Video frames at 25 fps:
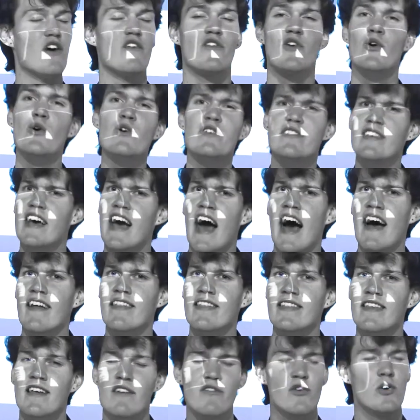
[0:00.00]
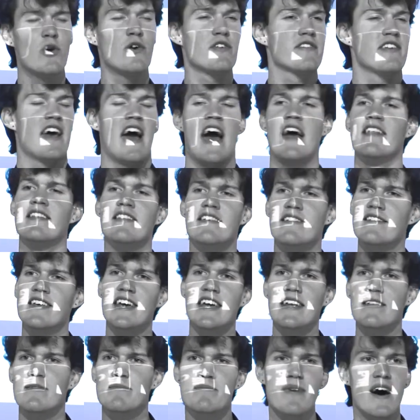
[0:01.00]
of course they hadn't. Of course they hadn't
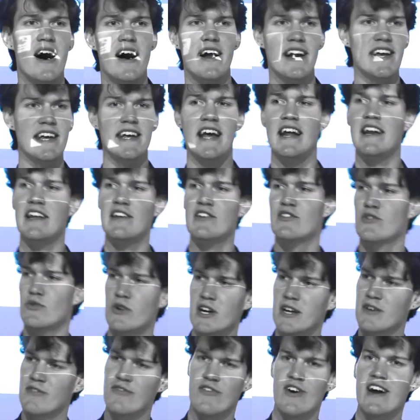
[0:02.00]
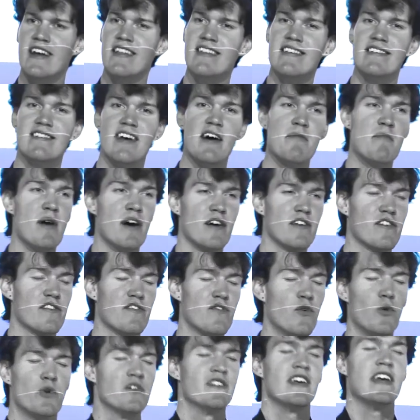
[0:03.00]
seen Barney and his three friends amongst
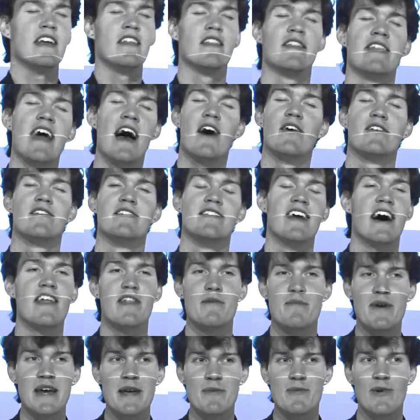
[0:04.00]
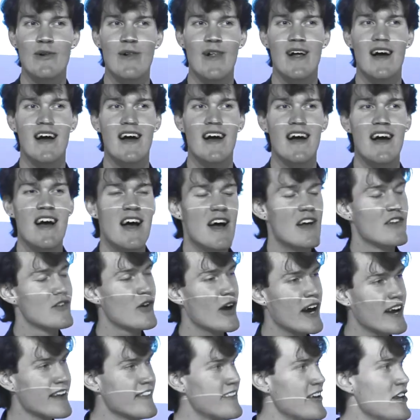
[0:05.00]
14,000 other people. So
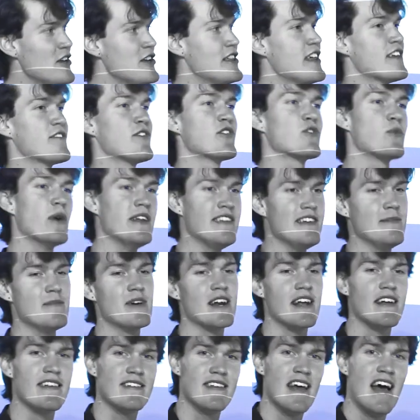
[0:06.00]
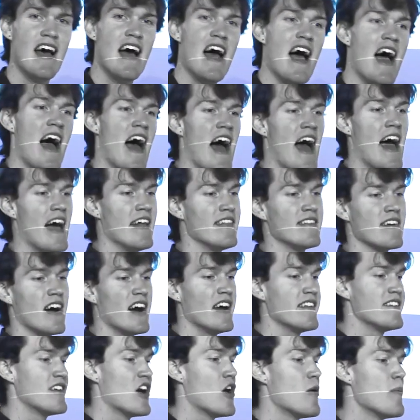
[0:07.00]
I continue this for 20 minutes, and
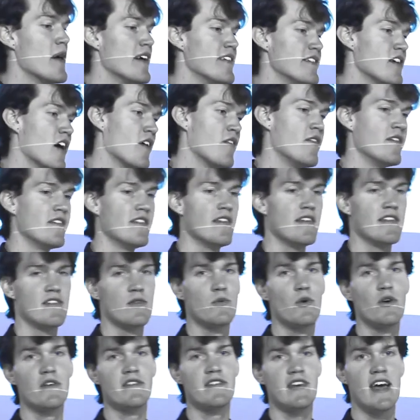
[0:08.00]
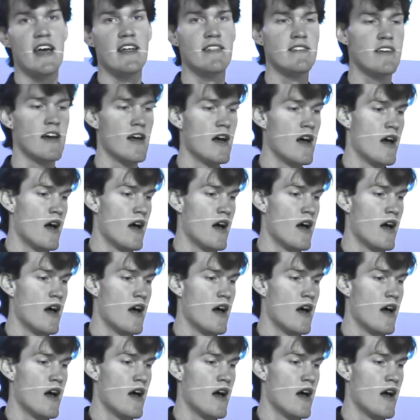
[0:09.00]
I tell myself towards the end,